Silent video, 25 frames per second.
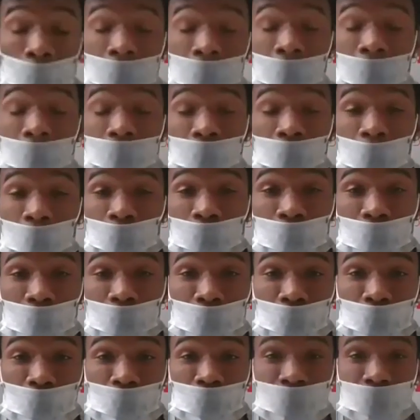have no
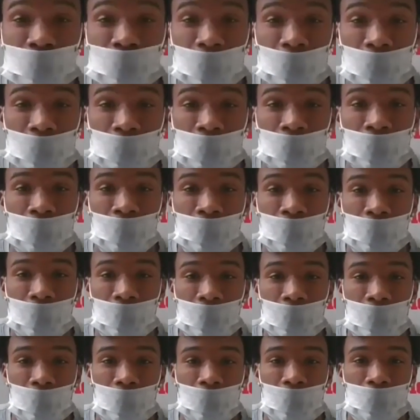clue. So,
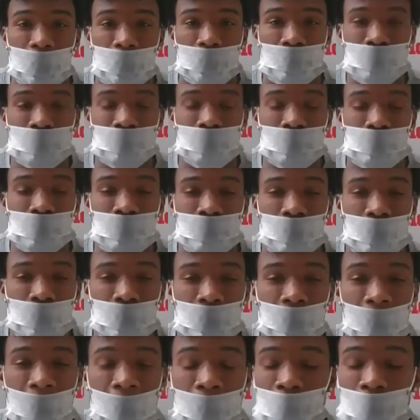
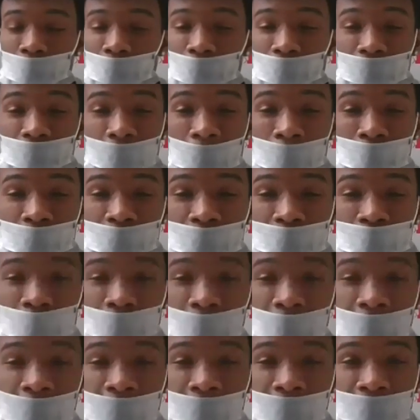yeah, I'm just
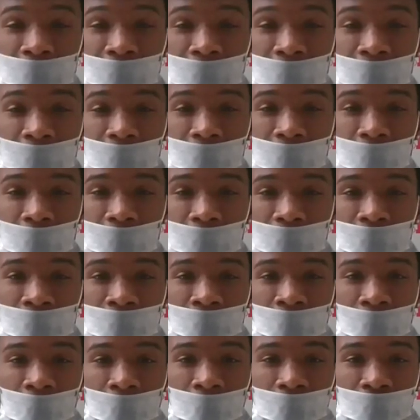playing. And then,
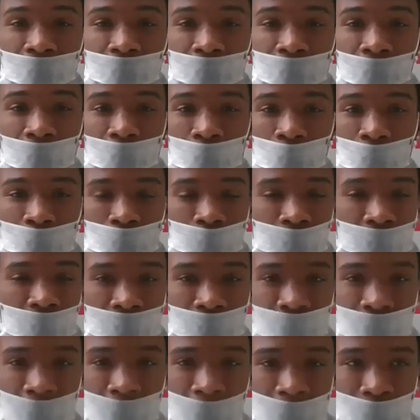you know, once we get
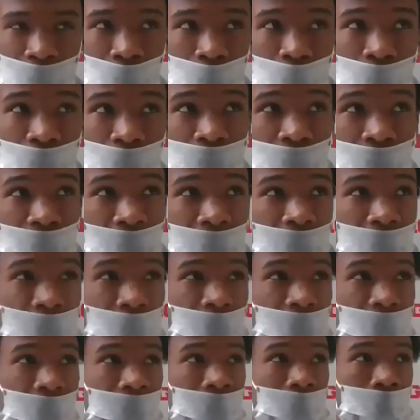to the locker room, we figure that
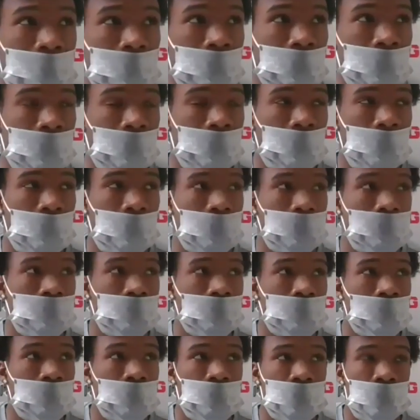all out. But,
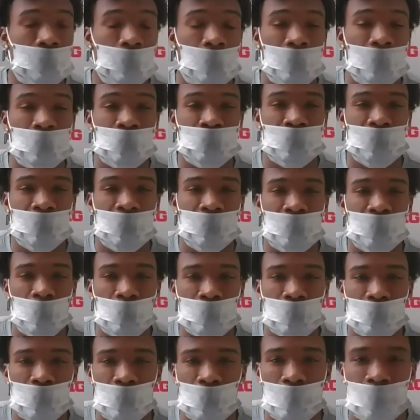you know, I usually have no
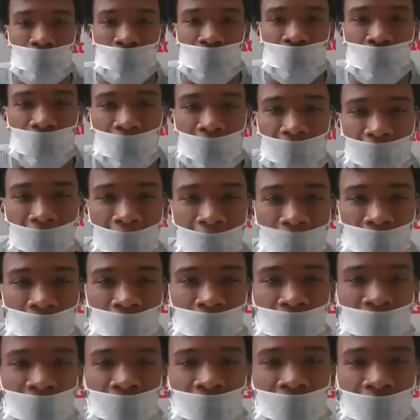clue. I mean, you kind of have a
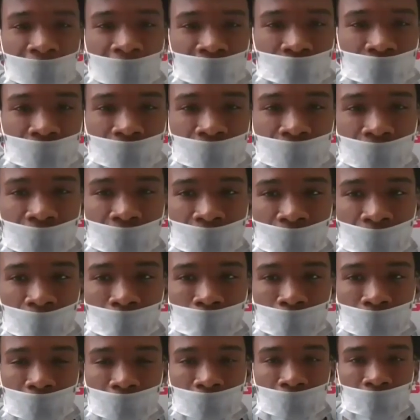feel as a receiver,
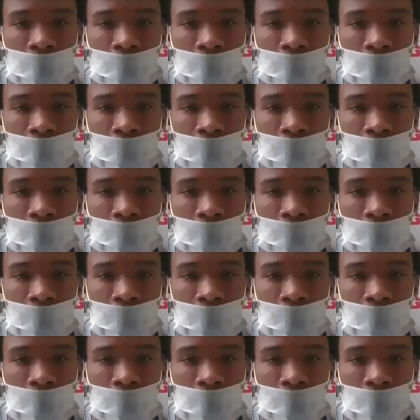but,